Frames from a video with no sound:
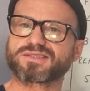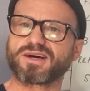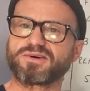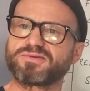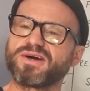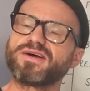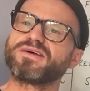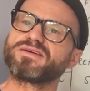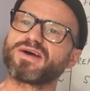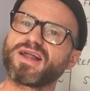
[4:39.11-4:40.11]
So
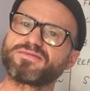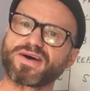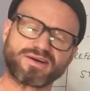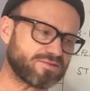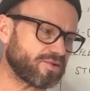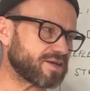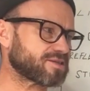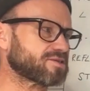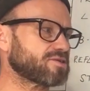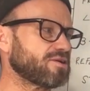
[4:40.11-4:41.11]
you elevate all the way
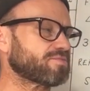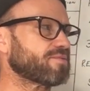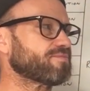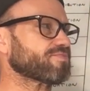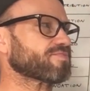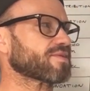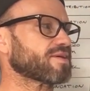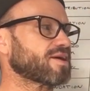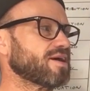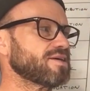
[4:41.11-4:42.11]
to the top,
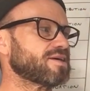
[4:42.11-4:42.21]
okay?